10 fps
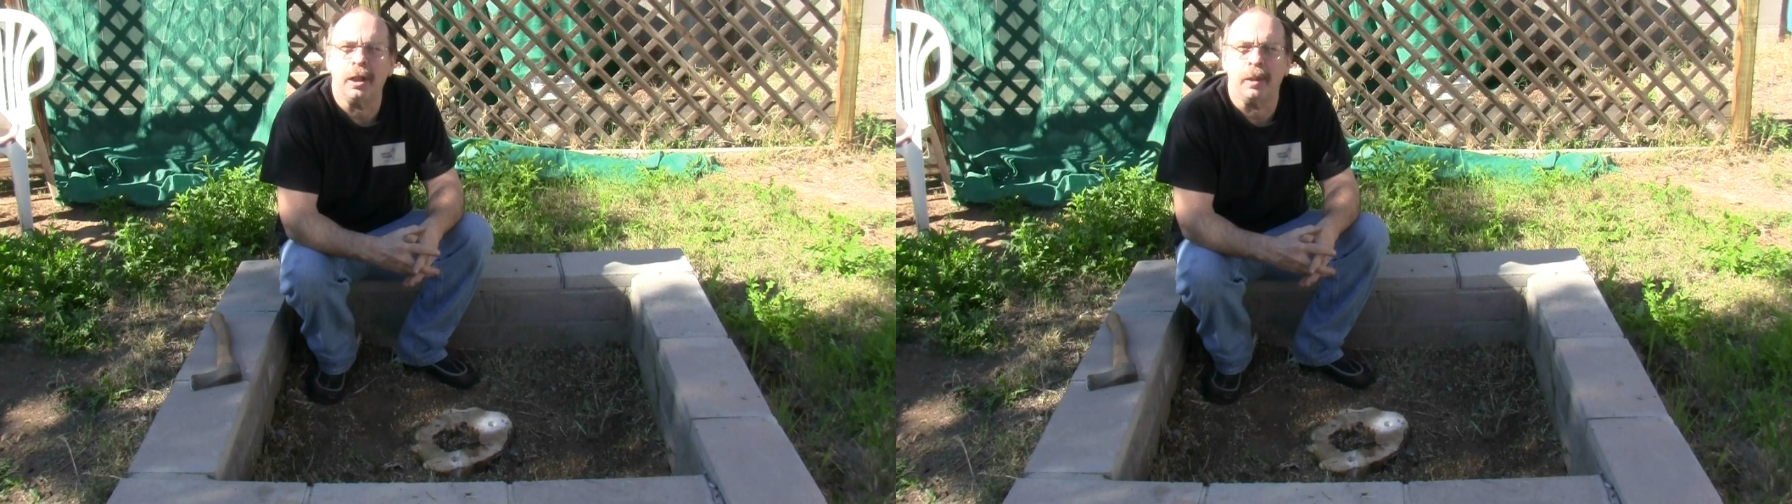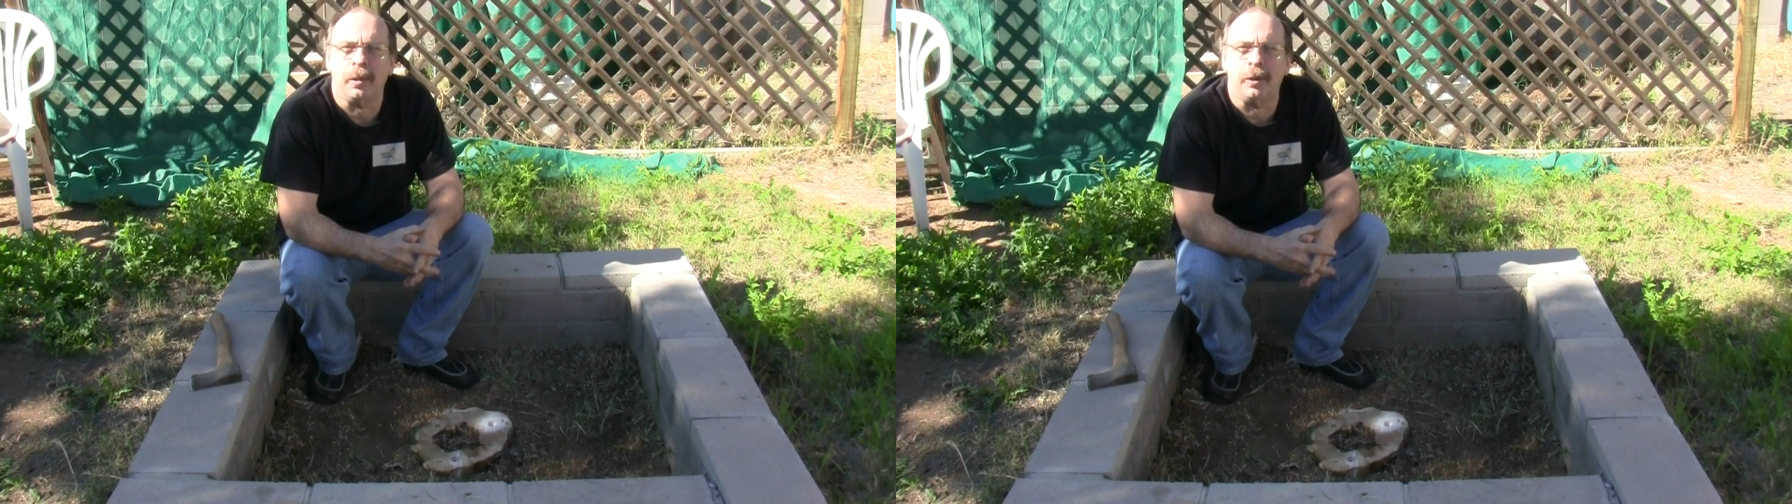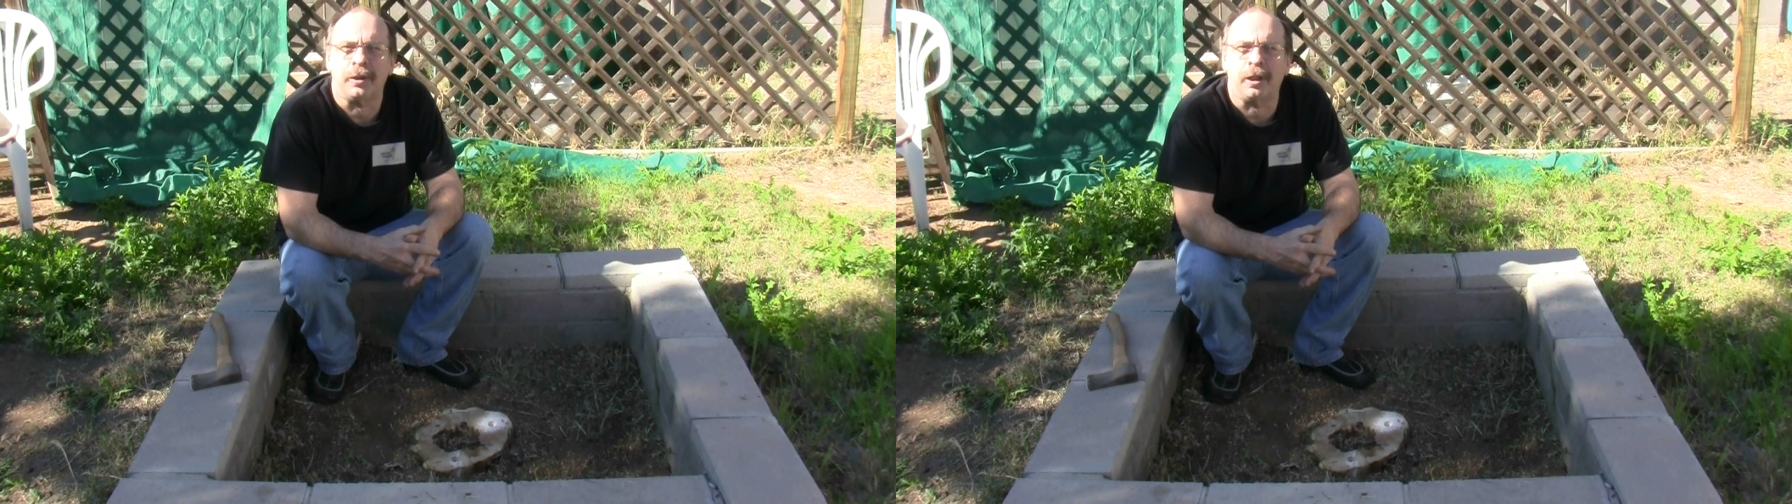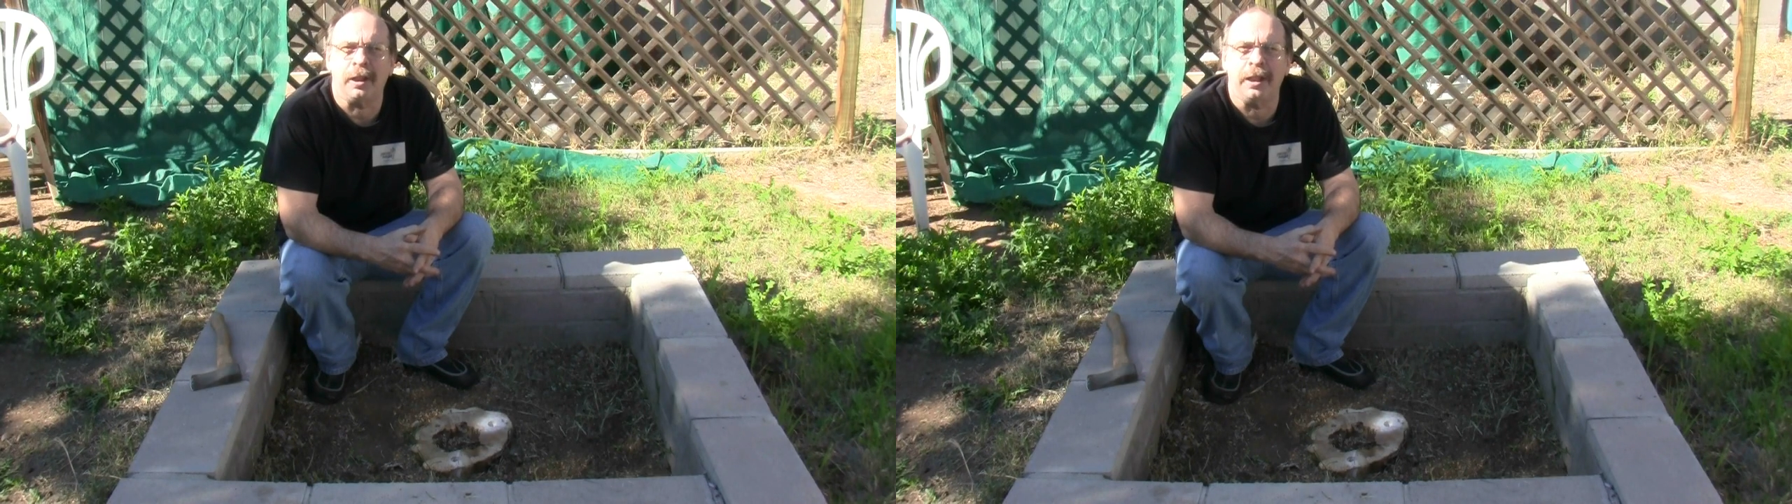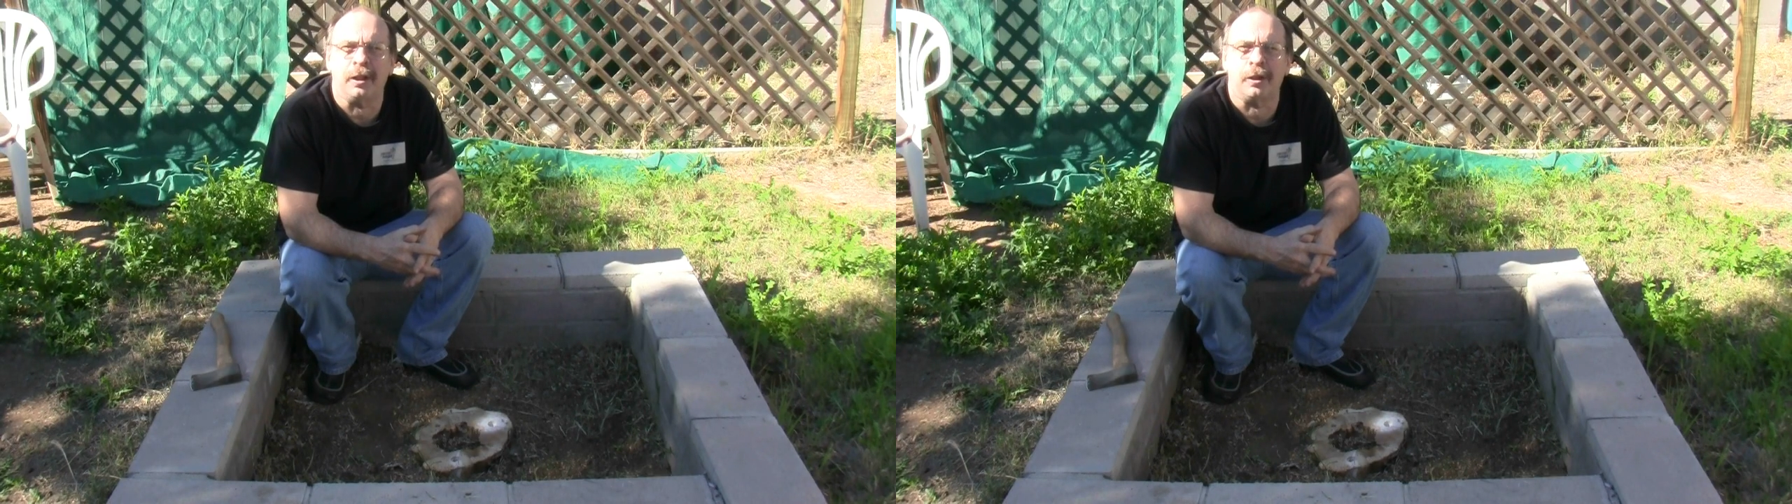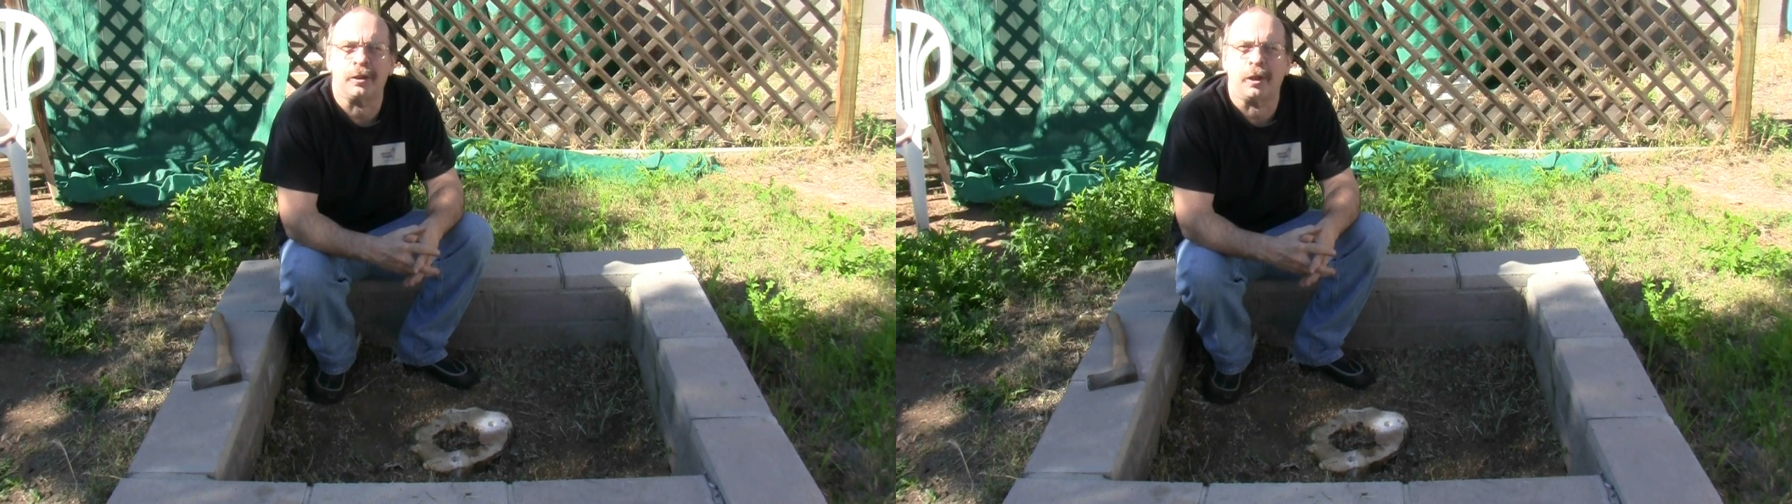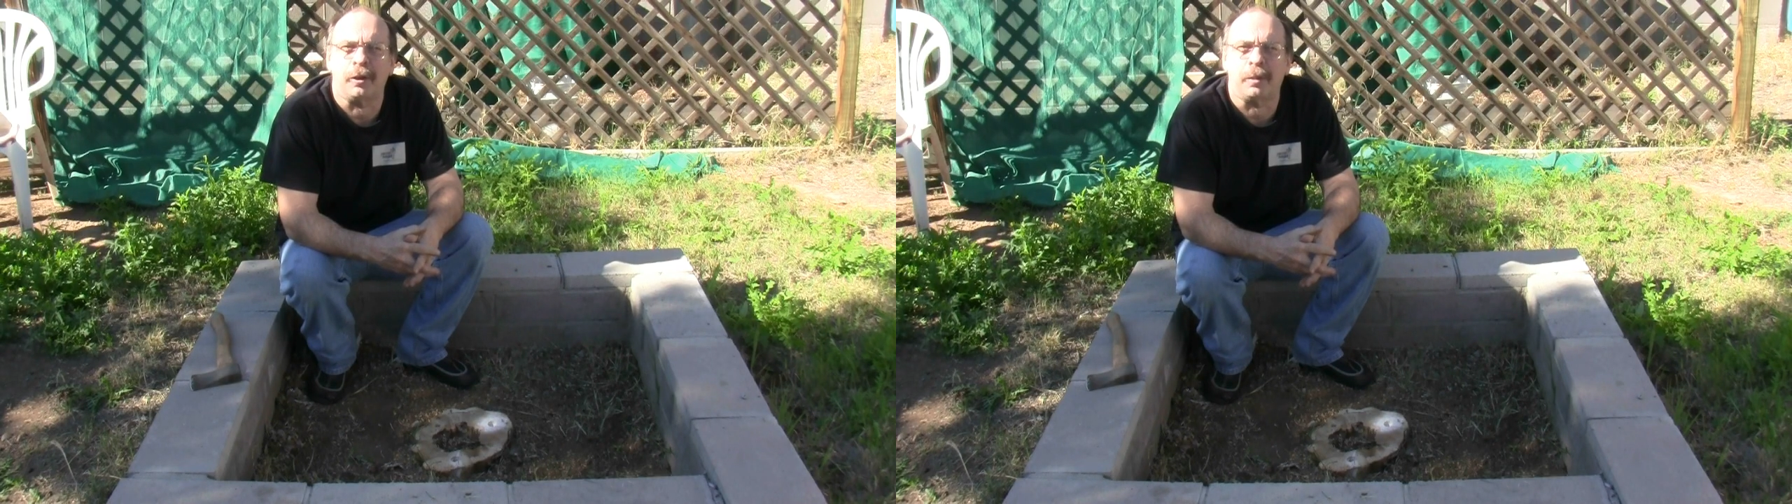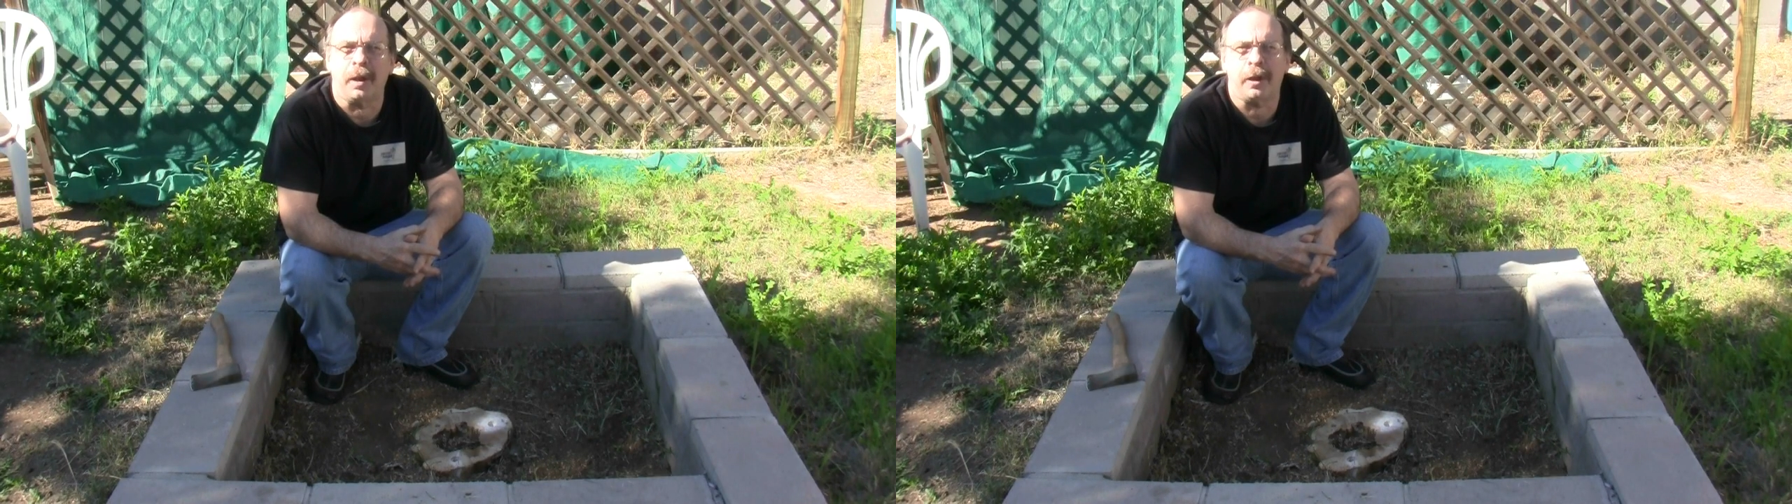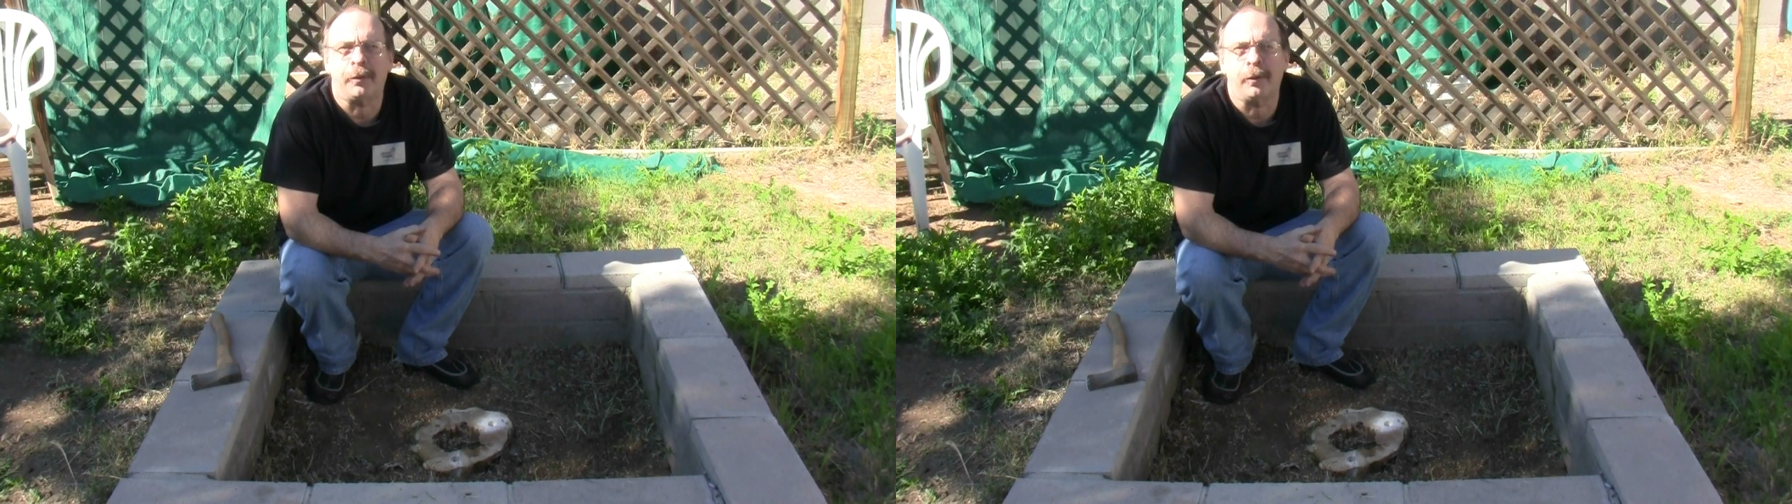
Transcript: It burns cleaner, so it's better